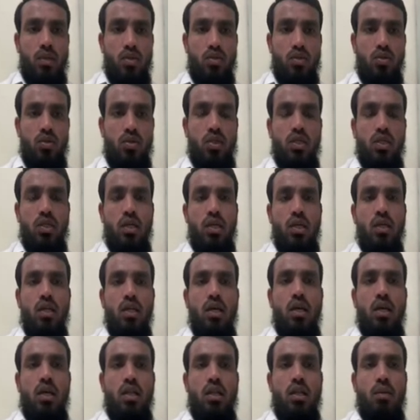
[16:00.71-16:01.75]
So here
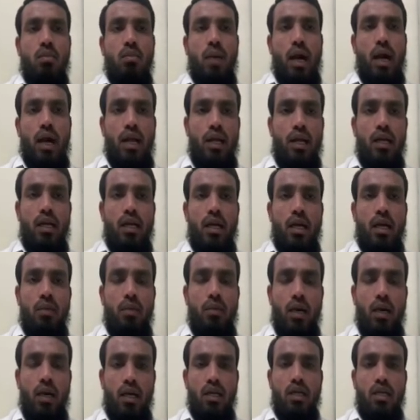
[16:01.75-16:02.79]
the
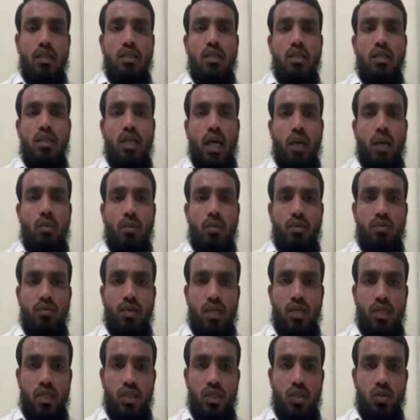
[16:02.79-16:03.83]
parenchyma is a type of the
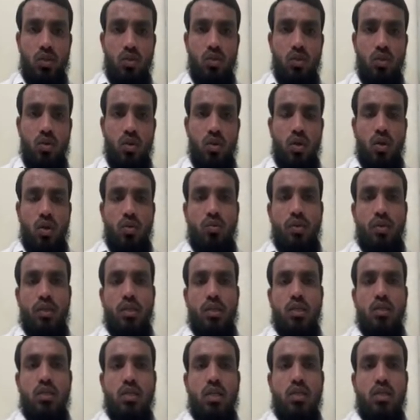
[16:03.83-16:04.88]
tissue which
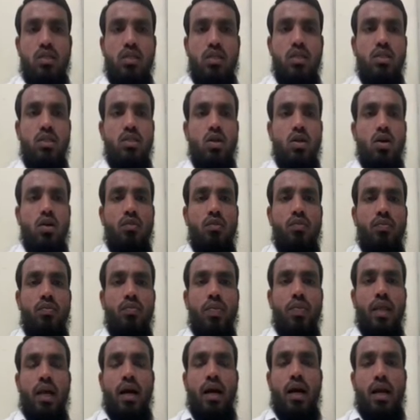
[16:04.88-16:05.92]
is consist of
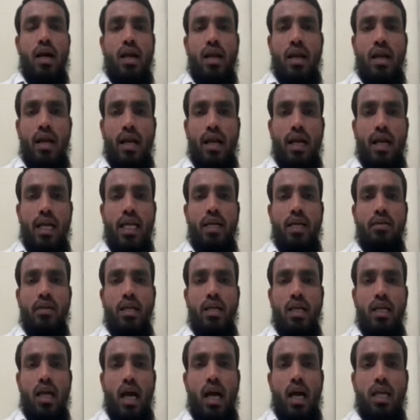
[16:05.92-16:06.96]

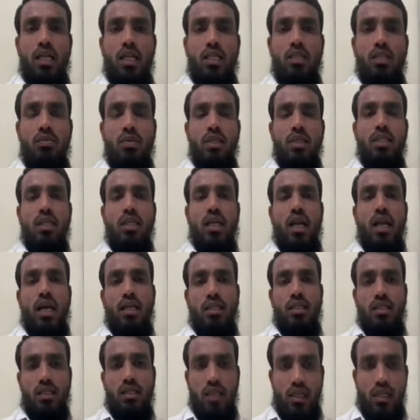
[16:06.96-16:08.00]
relatively unspecialized
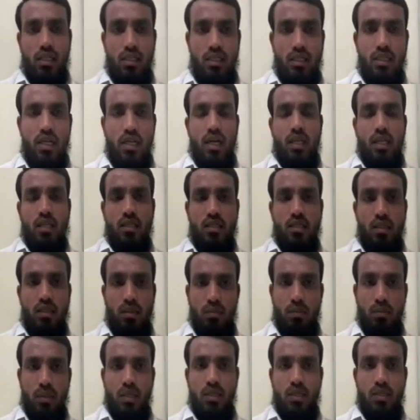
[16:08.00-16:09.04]
cells. They are the
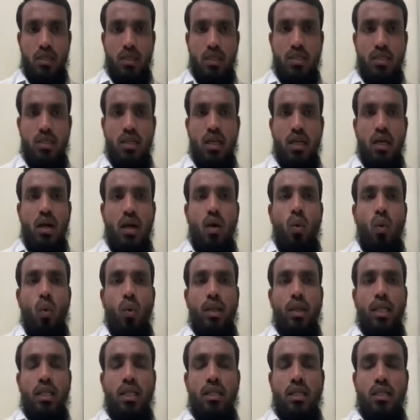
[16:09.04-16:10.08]
simple cells
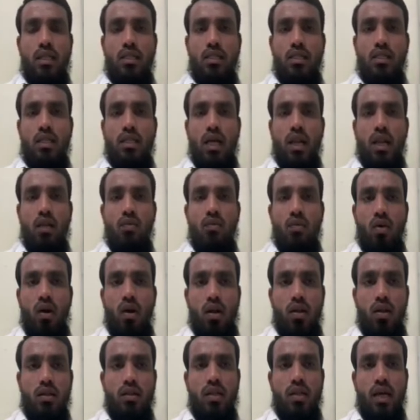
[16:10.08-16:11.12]
within the cell
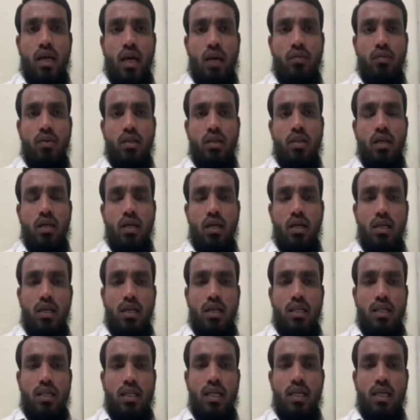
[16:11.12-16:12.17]
wall. They are having the
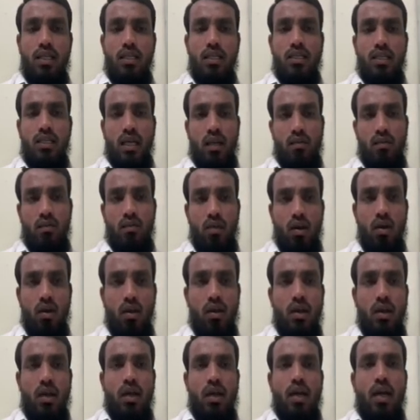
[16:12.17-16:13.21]
thin cell wall,
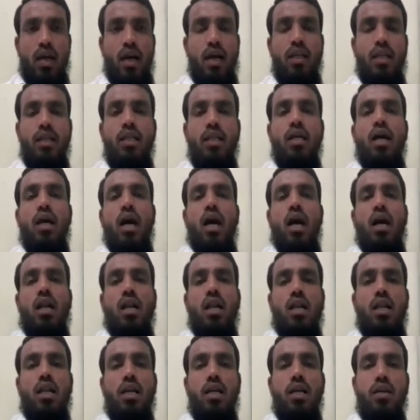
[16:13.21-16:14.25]
and they are
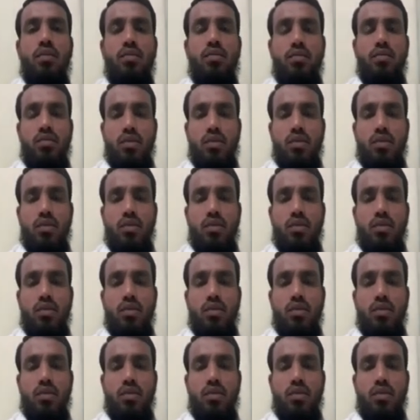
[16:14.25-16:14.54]
leaf,